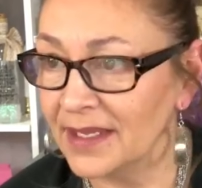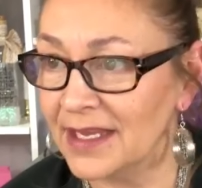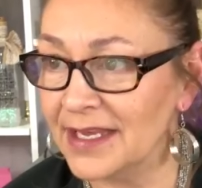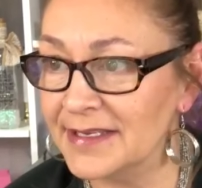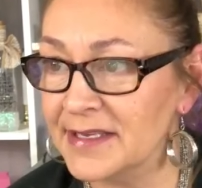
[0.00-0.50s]

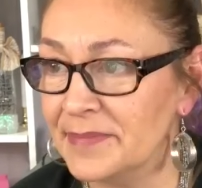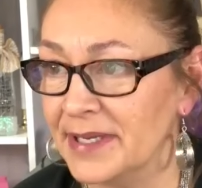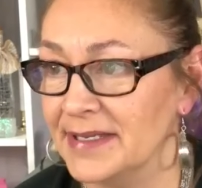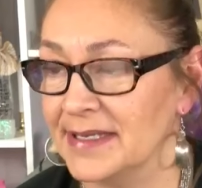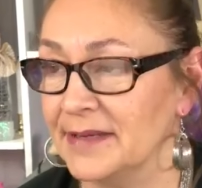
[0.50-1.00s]
Easy
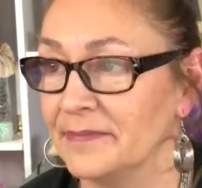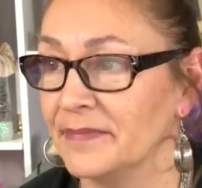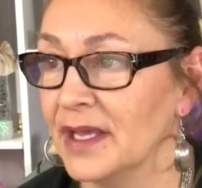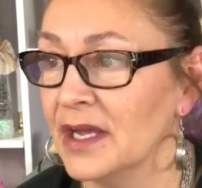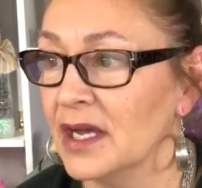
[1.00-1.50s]
peasy.
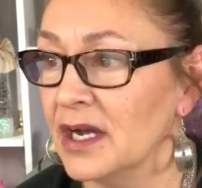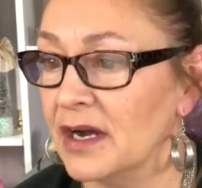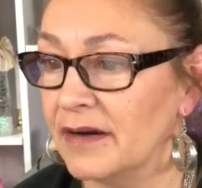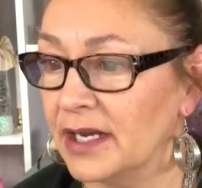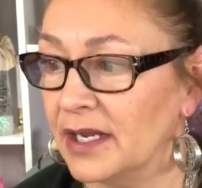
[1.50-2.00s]

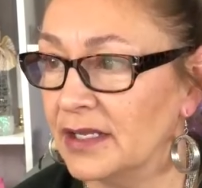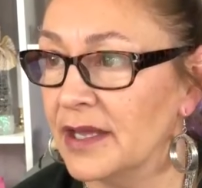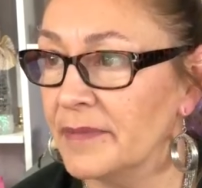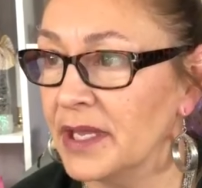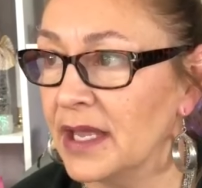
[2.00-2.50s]
Alrighty,
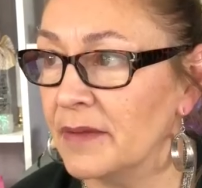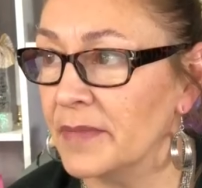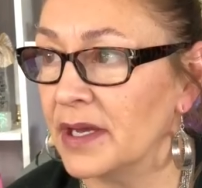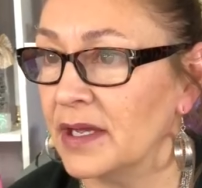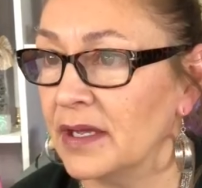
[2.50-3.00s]
let me get
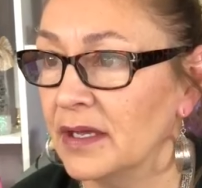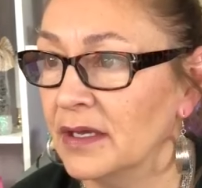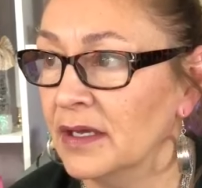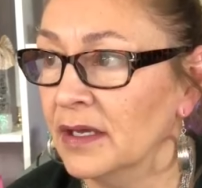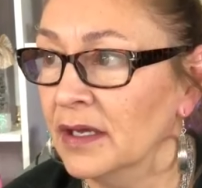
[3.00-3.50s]
my
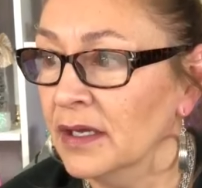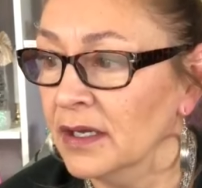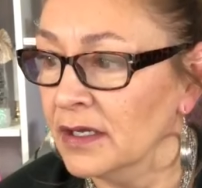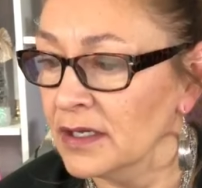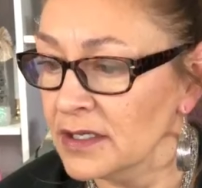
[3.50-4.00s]

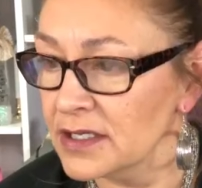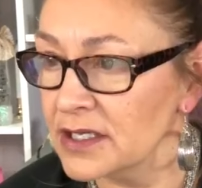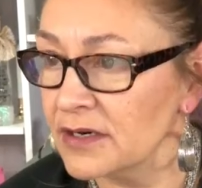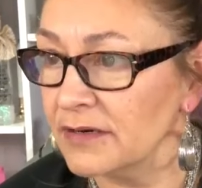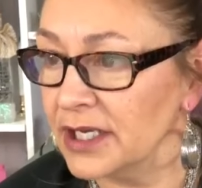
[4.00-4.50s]

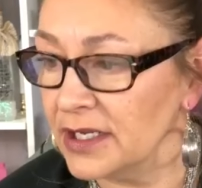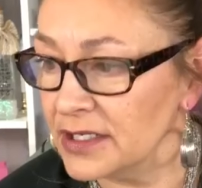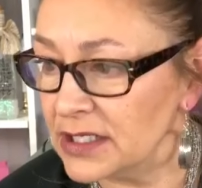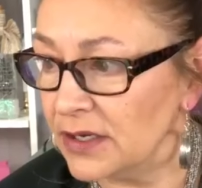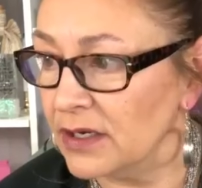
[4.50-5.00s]

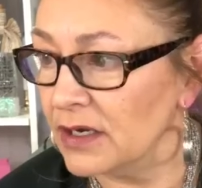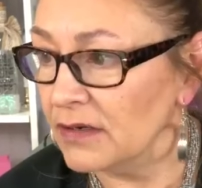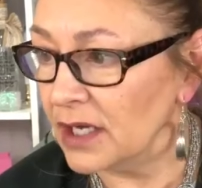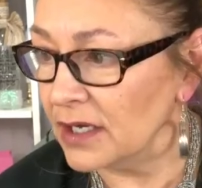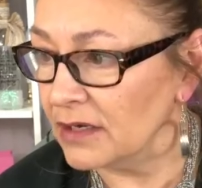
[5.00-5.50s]
screens
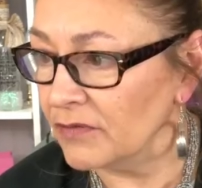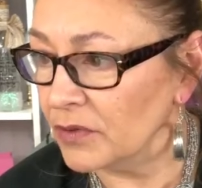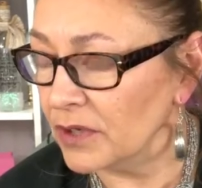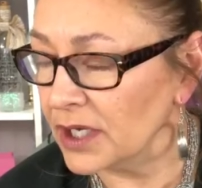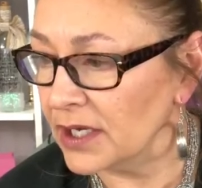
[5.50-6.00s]
all kind of
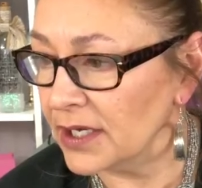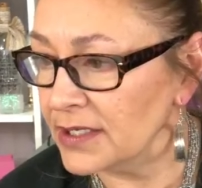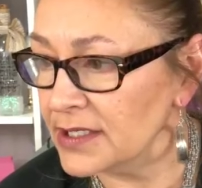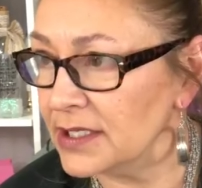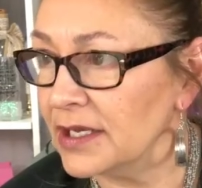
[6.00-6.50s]

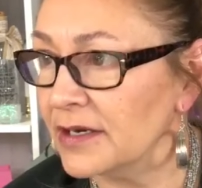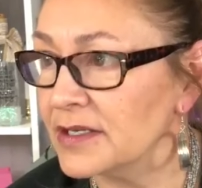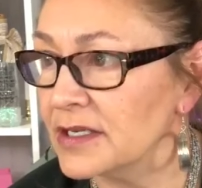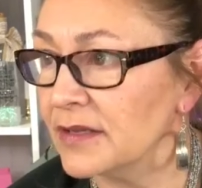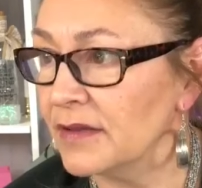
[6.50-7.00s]
organized here
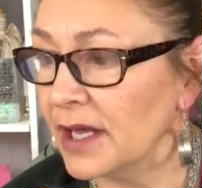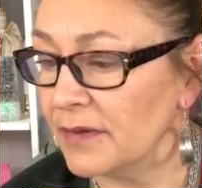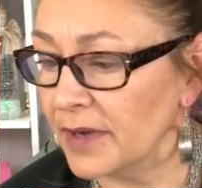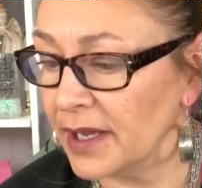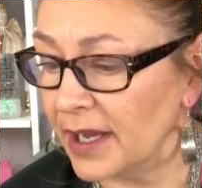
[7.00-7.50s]
so
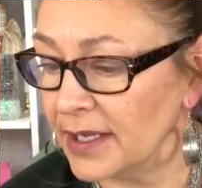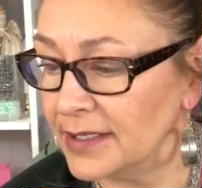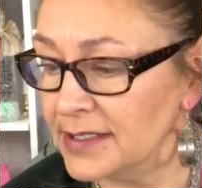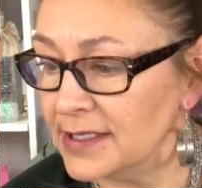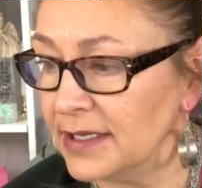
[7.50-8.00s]
that way I
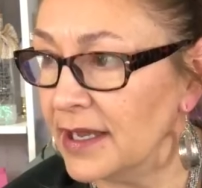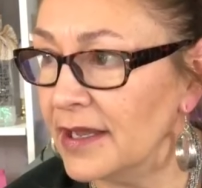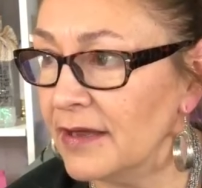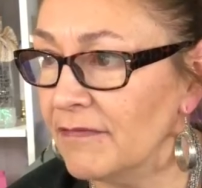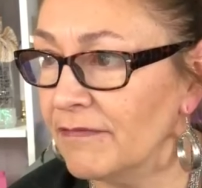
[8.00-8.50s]
can see
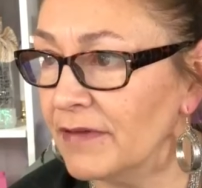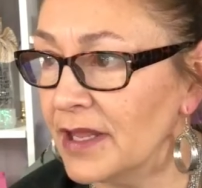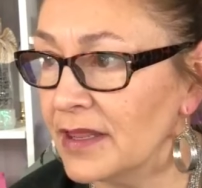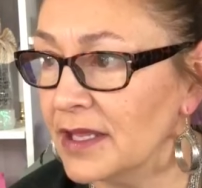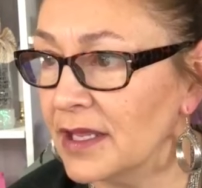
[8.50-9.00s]

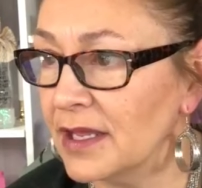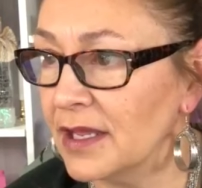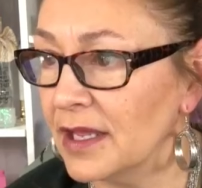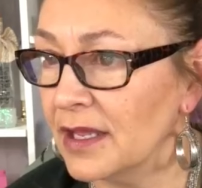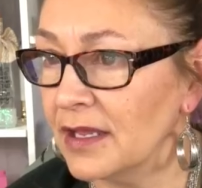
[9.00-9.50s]

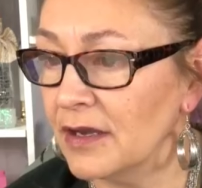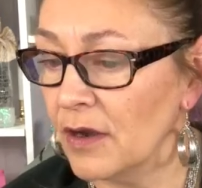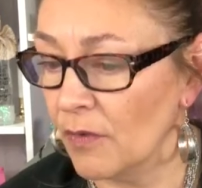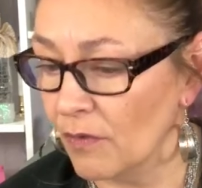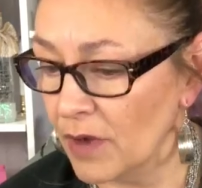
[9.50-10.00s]
everything in
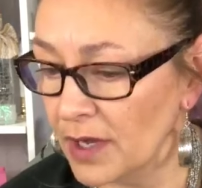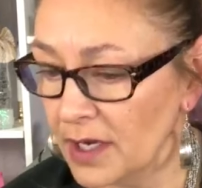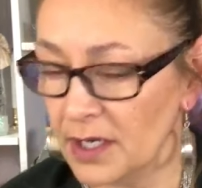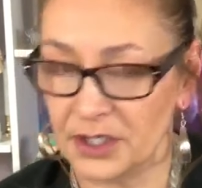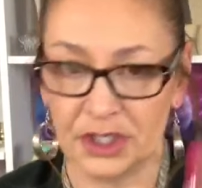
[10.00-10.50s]

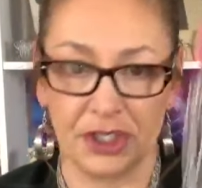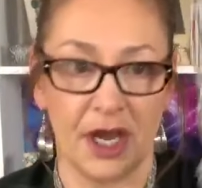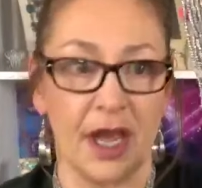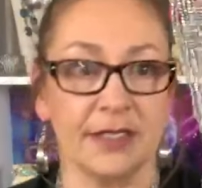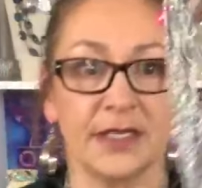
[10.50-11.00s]
one
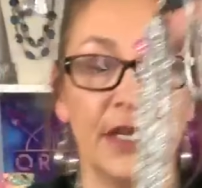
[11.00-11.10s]
shot.